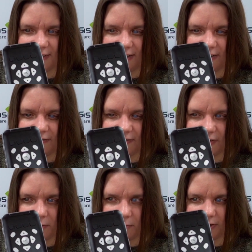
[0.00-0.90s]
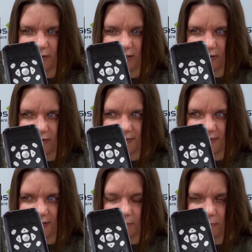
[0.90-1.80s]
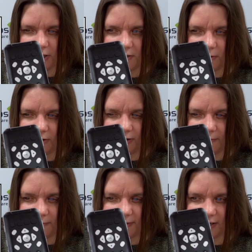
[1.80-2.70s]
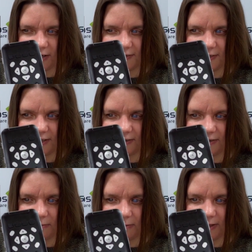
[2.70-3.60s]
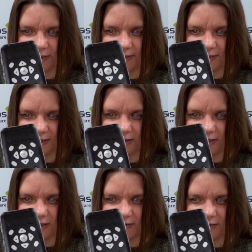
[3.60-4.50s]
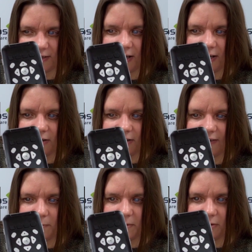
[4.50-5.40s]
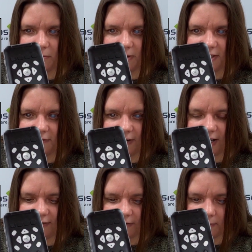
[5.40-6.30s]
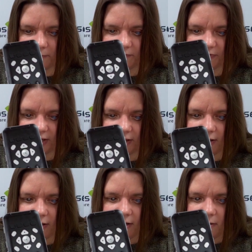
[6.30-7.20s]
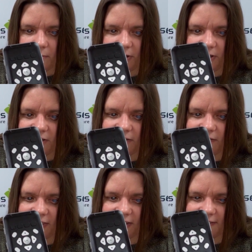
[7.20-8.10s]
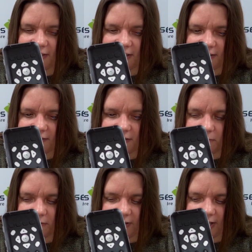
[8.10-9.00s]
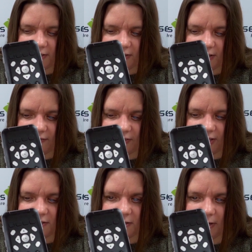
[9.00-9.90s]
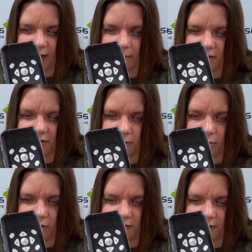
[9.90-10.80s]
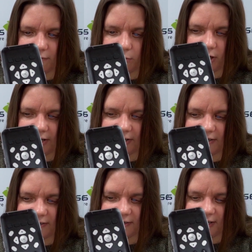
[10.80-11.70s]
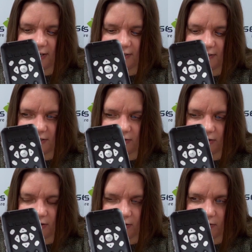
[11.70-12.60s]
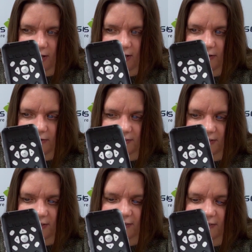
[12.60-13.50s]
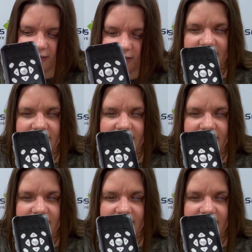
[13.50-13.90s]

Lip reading: of the Mode key. You can set which programs are cycled with this, and you can have up to 3 to 5. Below these keys, you will find the navigation pad, which of course is 4 arrows, and your OK or select key.